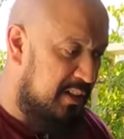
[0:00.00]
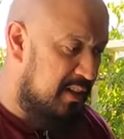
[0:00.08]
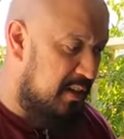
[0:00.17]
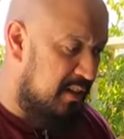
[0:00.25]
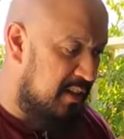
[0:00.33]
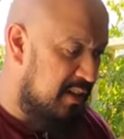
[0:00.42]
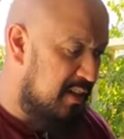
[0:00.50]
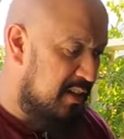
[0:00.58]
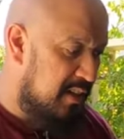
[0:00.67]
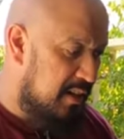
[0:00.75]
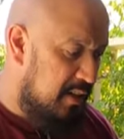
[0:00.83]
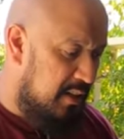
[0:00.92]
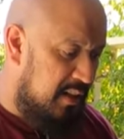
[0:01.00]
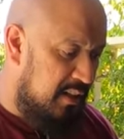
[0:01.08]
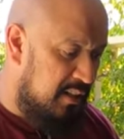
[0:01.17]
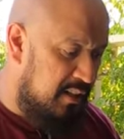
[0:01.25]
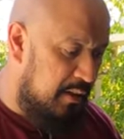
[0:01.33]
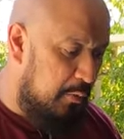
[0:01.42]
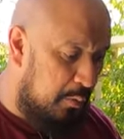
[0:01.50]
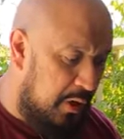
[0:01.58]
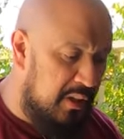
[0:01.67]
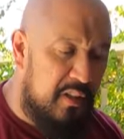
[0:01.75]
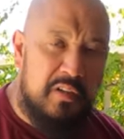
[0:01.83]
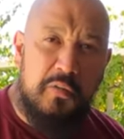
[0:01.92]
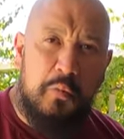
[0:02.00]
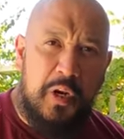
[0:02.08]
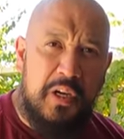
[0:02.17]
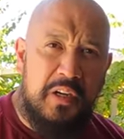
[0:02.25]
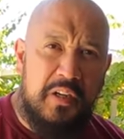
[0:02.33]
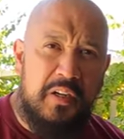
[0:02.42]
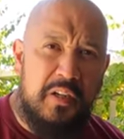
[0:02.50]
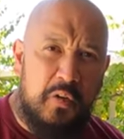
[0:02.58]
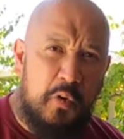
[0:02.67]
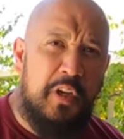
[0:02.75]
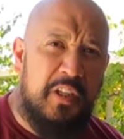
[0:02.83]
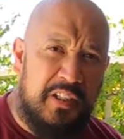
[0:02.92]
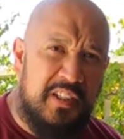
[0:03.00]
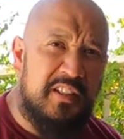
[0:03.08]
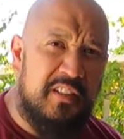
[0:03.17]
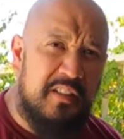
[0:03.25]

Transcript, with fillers: TRD. I uh, just said run regular oil in it.